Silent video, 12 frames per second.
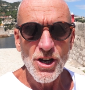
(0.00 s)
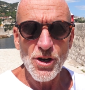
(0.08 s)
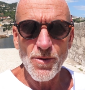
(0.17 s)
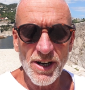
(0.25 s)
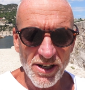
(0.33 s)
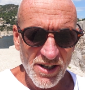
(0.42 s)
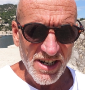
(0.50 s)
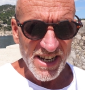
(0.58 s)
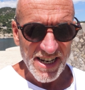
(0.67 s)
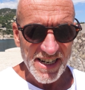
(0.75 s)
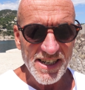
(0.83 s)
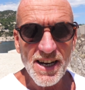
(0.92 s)
you are going to
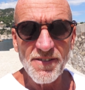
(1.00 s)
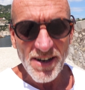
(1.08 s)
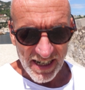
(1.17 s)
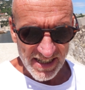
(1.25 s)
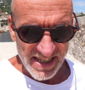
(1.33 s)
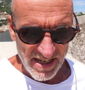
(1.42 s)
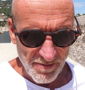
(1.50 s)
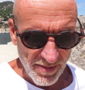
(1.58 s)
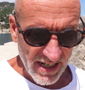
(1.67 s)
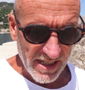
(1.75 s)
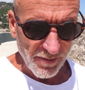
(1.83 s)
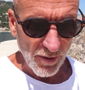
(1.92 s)
need a vaccine
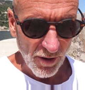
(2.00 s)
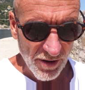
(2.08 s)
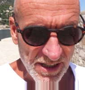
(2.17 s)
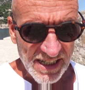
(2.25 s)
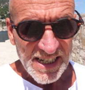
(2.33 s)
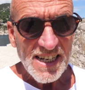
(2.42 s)
passport.